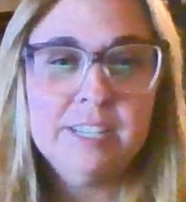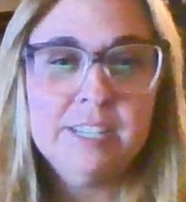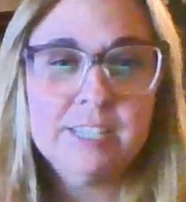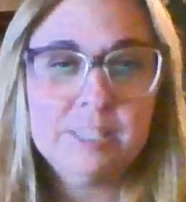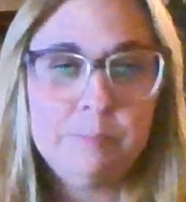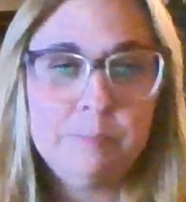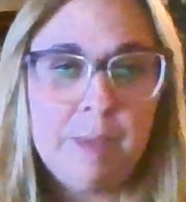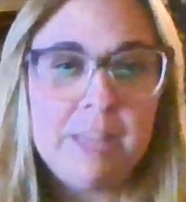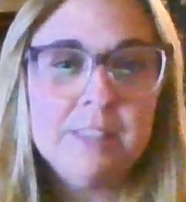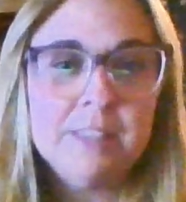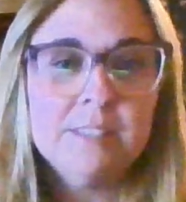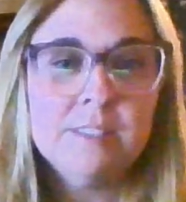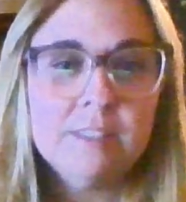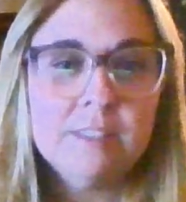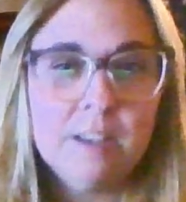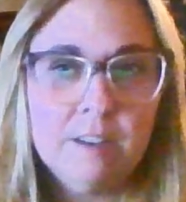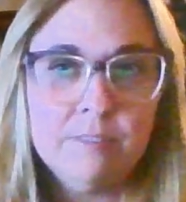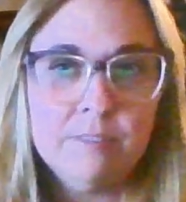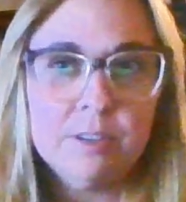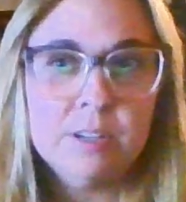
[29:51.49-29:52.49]
expense
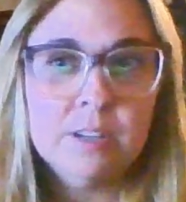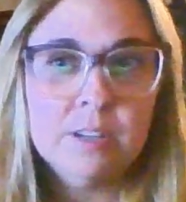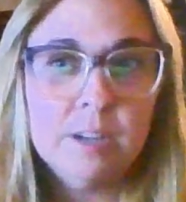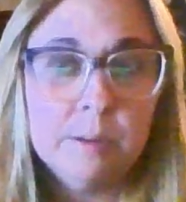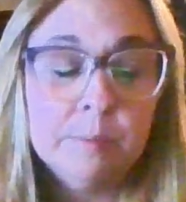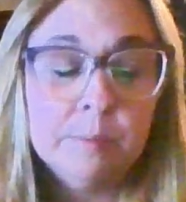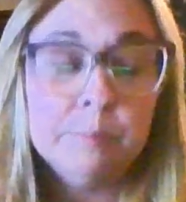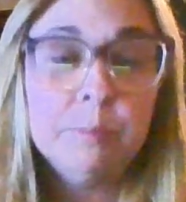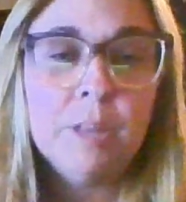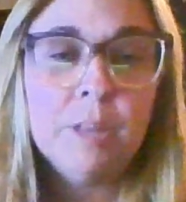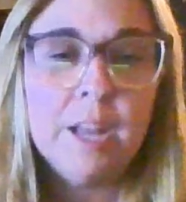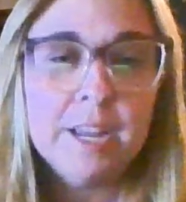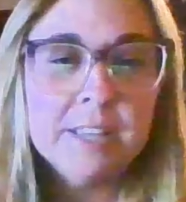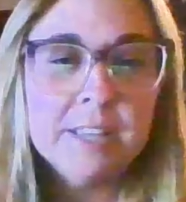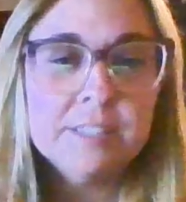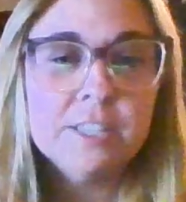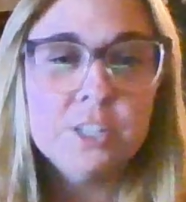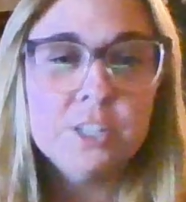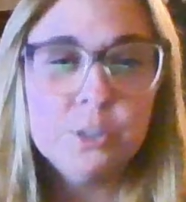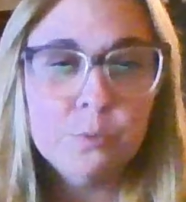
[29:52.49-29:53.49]
of a
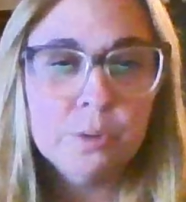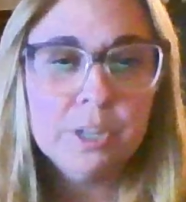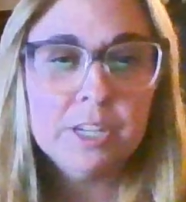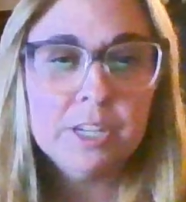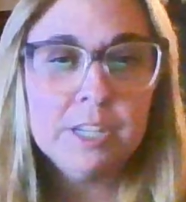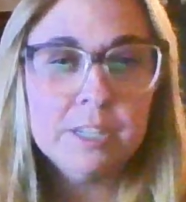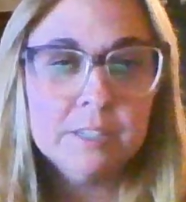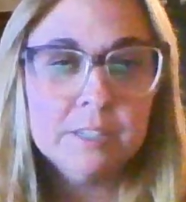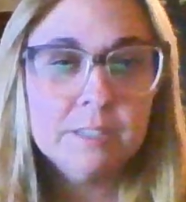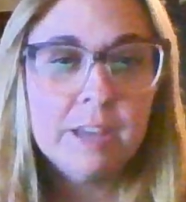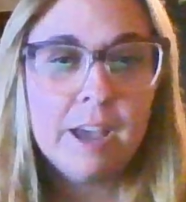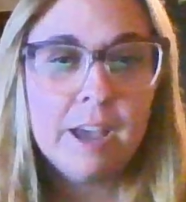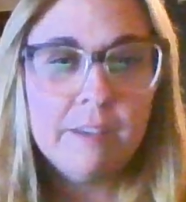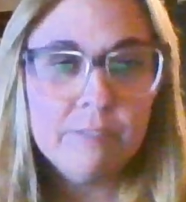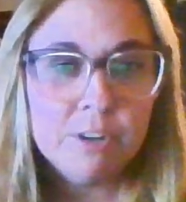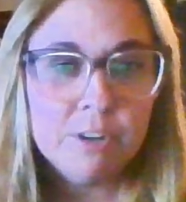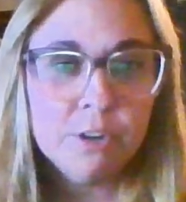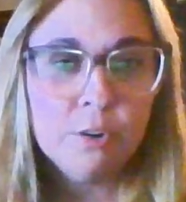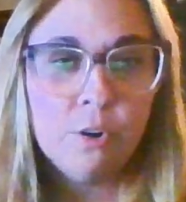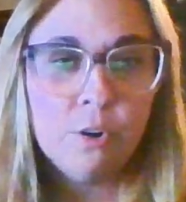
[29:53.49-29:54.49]
appliance that you were going to
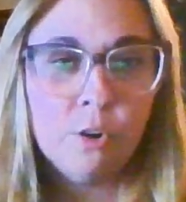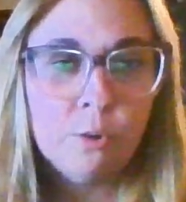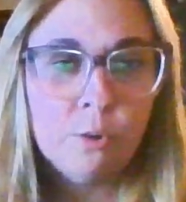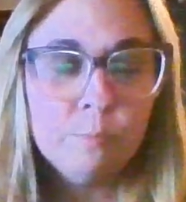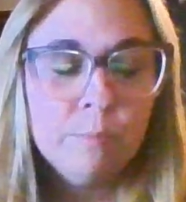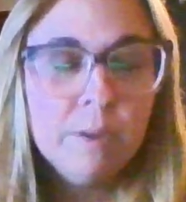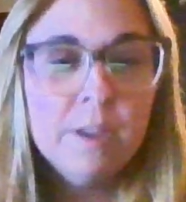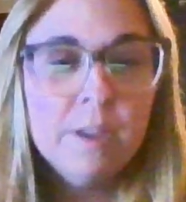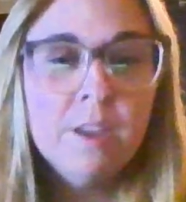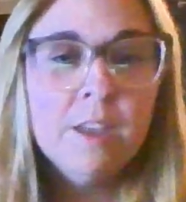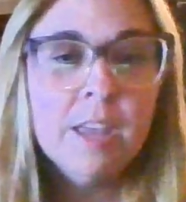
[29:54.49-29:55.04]
have in your home.